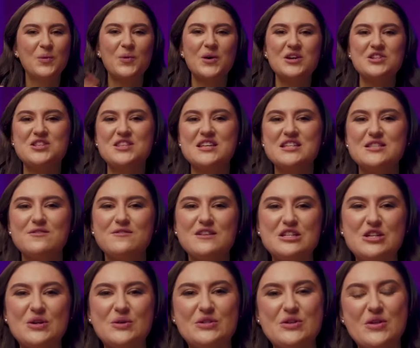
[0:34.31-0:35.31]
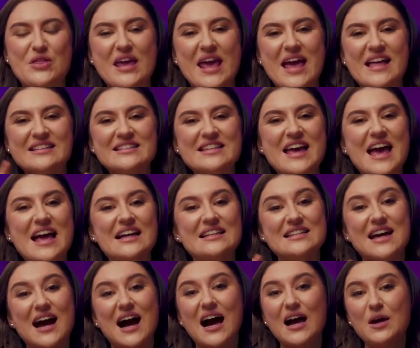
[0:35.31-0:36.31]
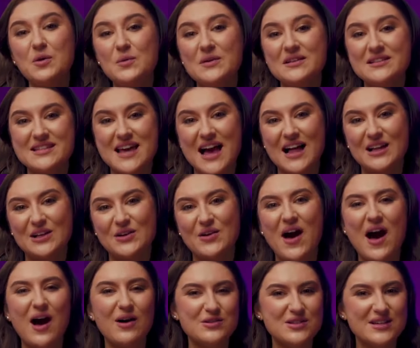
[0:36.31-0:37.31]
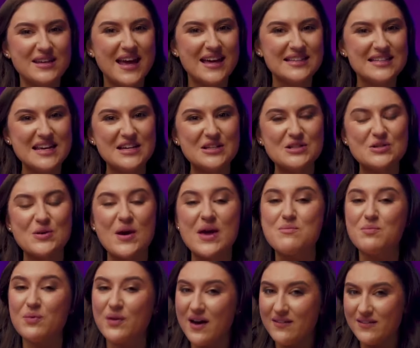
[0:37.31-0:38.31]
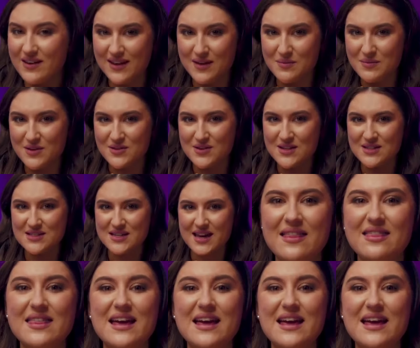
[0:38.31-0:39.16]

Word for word: Watch this video to the end and I will tell you how to get into a private community